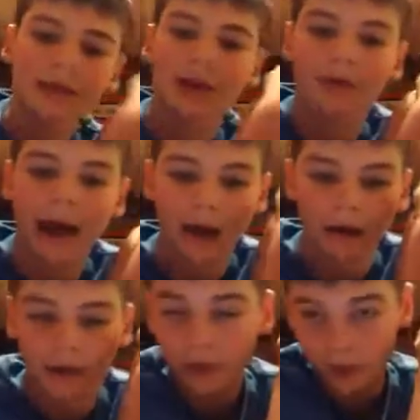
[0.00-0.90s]
me
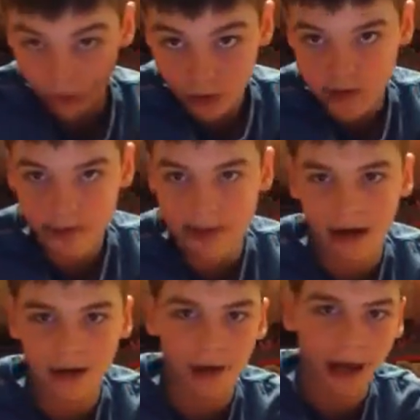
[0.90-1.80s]
around, and throws me
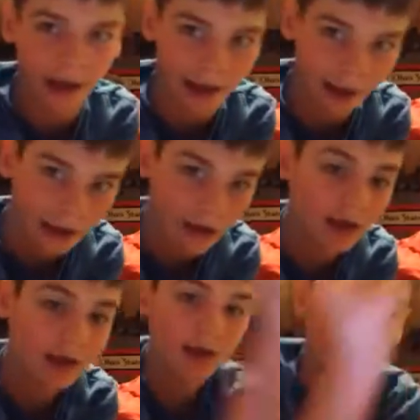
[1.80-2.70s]
down on my head.
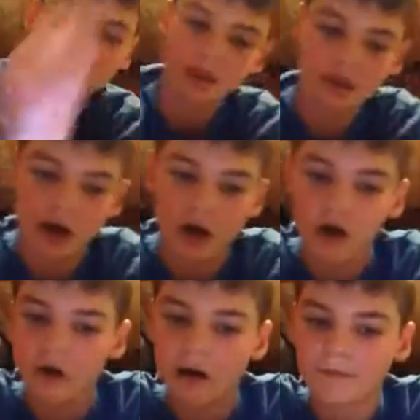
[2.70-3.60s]

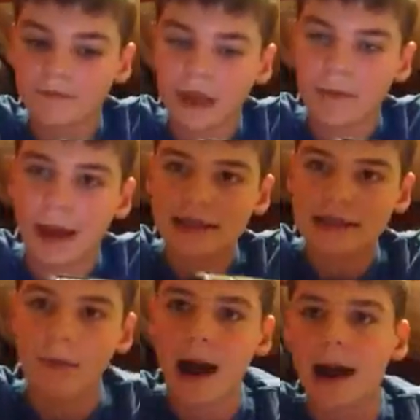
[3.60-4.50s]
So, my
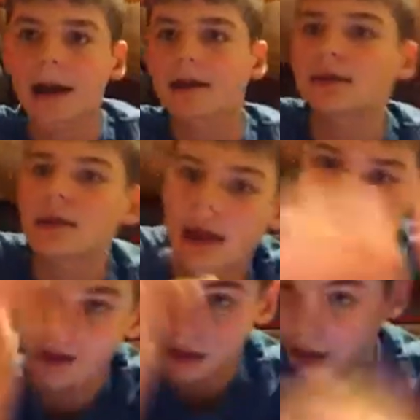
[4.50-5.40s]
spine
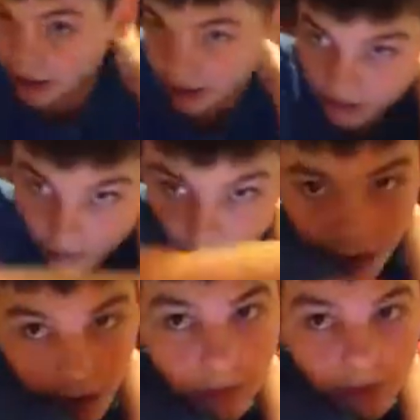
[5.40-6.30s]
kind of just
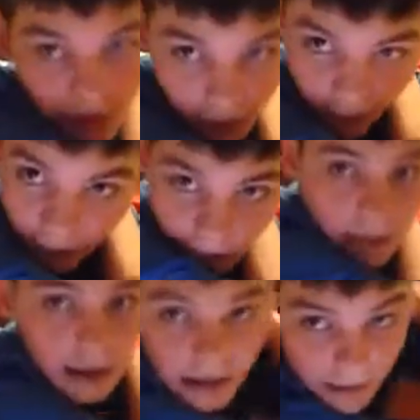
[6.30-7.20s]
right up here,
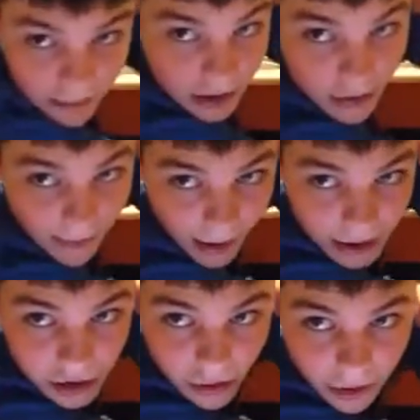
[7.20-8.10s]
in between my
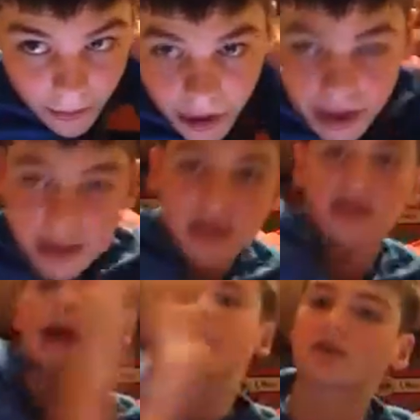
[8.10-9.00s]
shoulder blades,
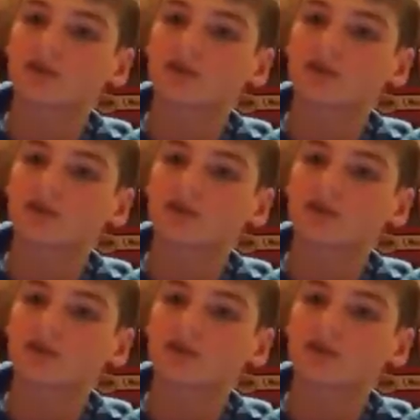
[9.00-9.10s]
just kind of